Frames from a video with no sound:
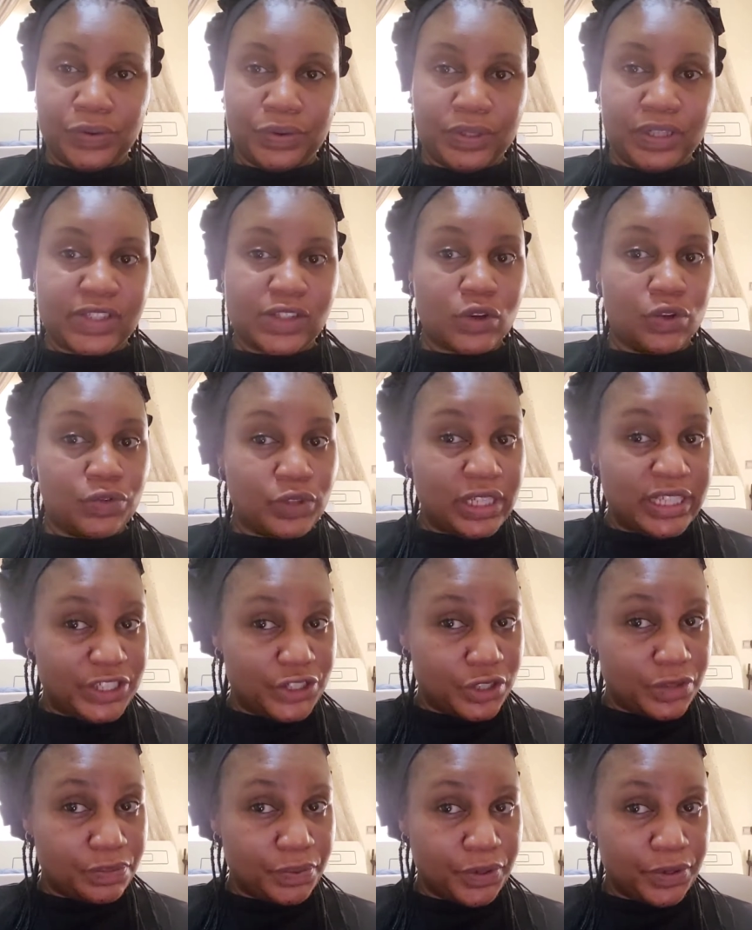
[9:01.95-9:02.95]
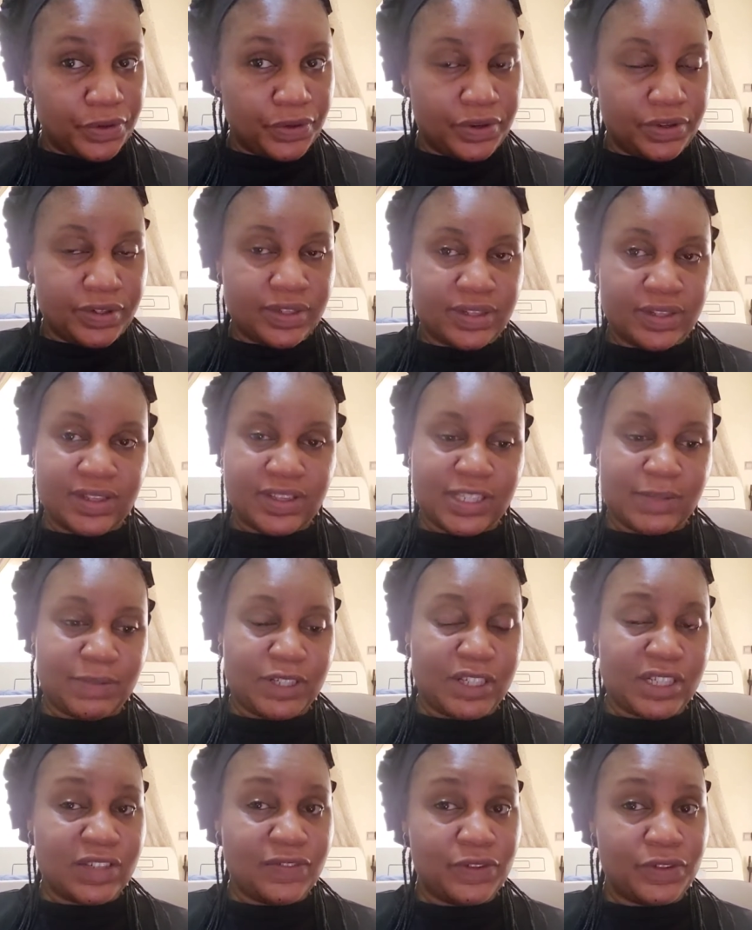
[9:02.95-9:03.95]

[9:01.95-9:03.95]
it's ovulation period. Especially for